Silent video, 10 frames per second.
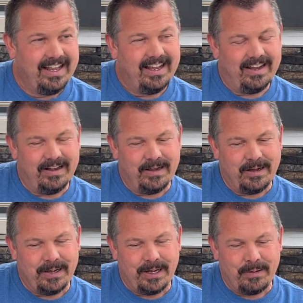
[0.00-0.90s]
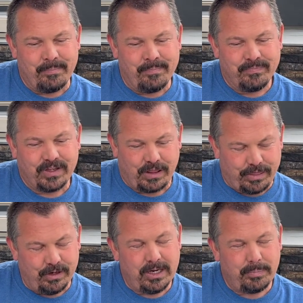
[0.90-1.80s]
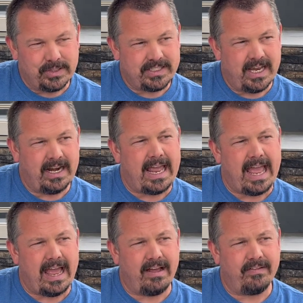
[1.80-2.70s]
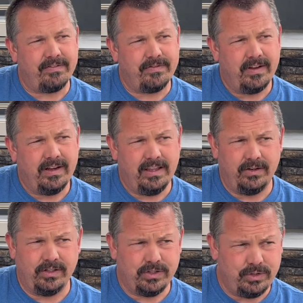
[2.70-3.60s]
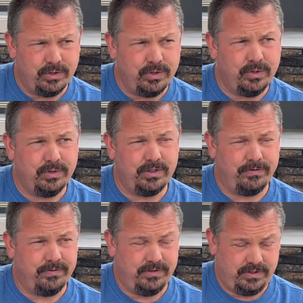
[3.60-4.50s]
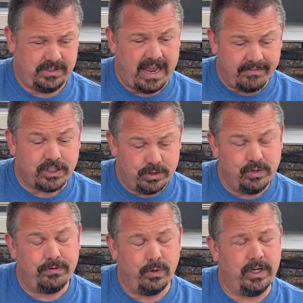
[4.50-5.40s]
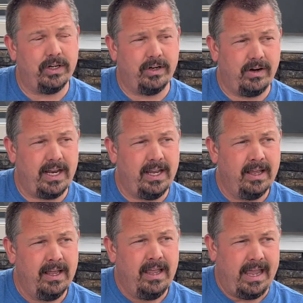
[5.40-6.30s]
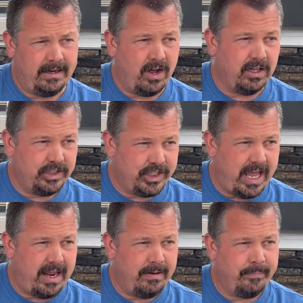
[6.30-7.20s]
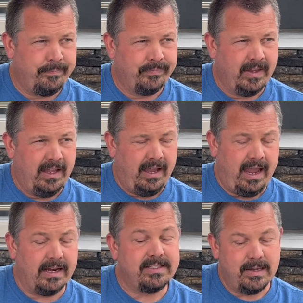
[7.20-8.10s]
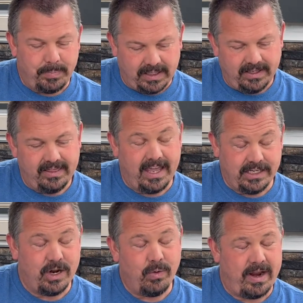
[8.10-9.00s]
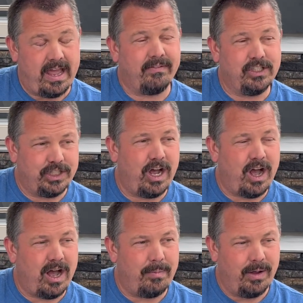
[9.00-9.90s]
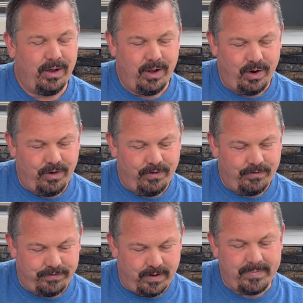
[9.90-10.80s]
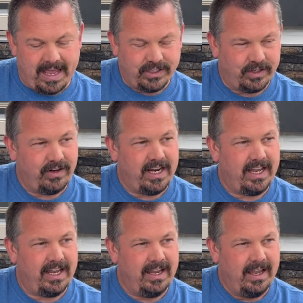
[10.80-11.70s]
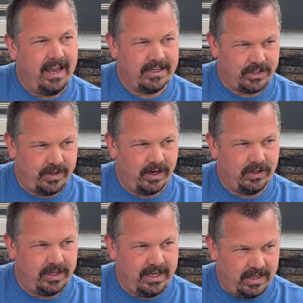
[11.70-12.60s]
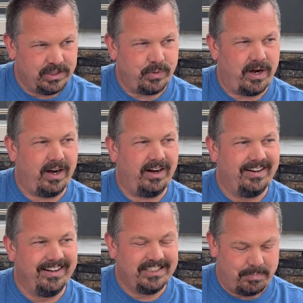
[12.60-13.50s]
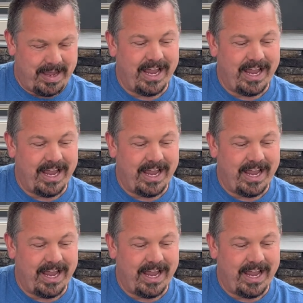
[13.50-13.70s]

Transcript: 30% have either a 2 to 4 year degree and college debt. And typically they don't have a job from that degree, and so they're looking elsewhere to pay